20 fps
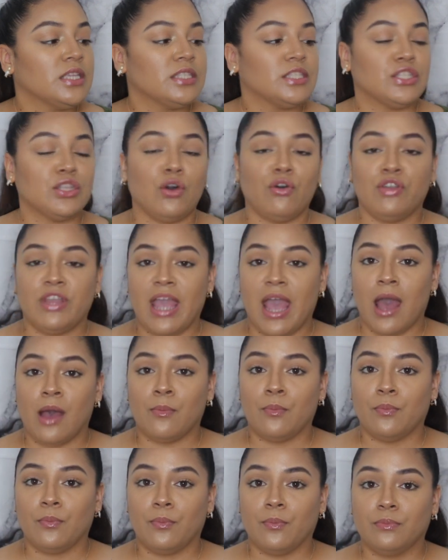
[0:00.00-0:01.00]
So
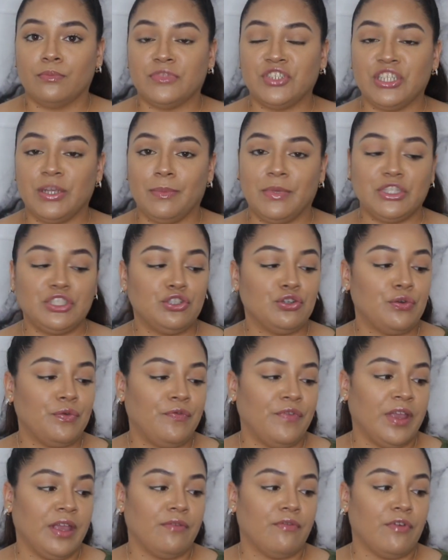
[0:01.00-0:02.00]
yeah, Jimmy Choo
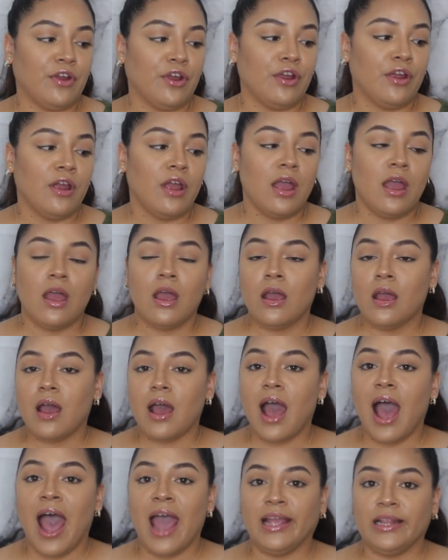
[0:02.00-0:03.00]
Fever,
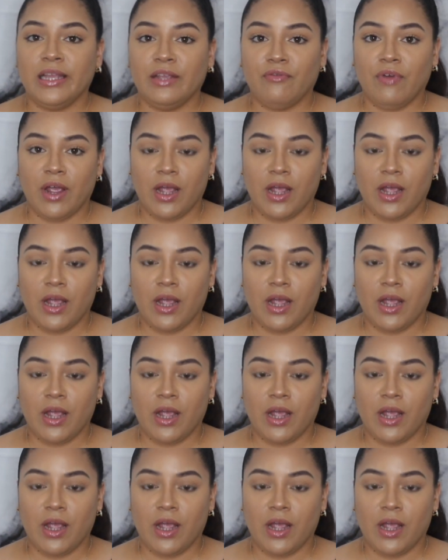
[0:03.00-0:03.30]
highly